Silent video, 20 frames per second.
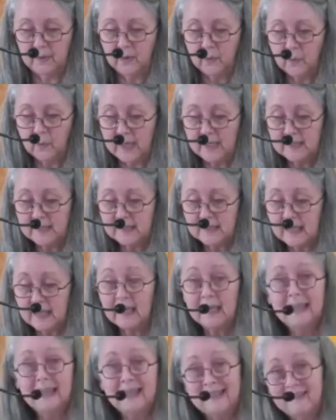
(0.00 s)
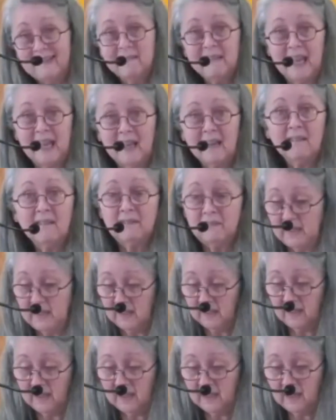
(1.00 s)
ways that can
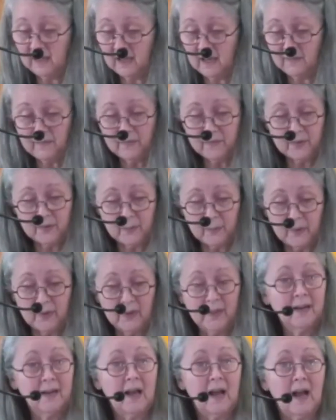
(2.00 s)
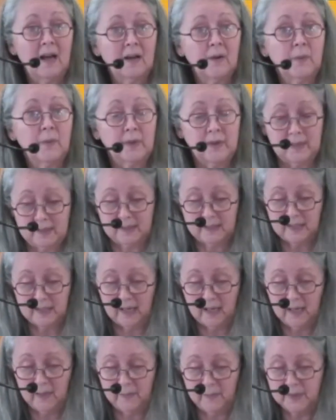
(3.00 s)
feel uncomfortable and awkward at
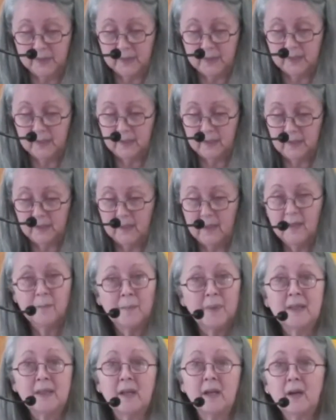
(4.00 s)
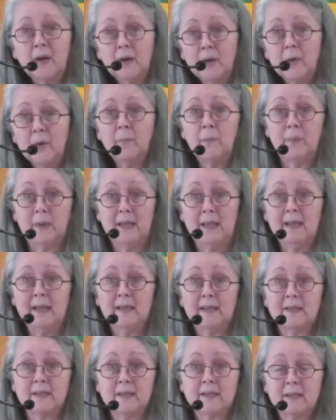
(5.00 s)
times. But the hope
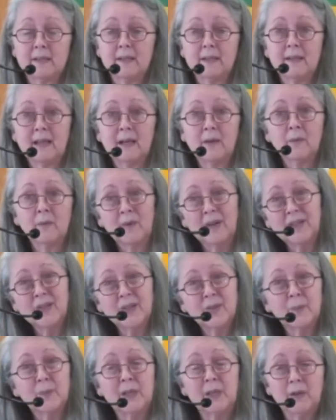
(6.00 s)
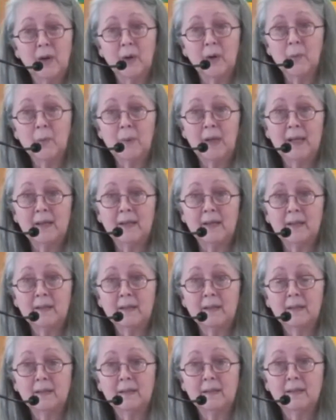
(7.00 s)
is that once we know
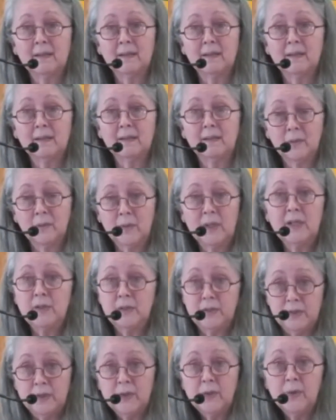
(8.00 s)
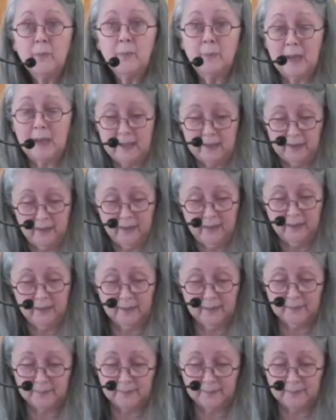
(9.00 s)
better, we do better.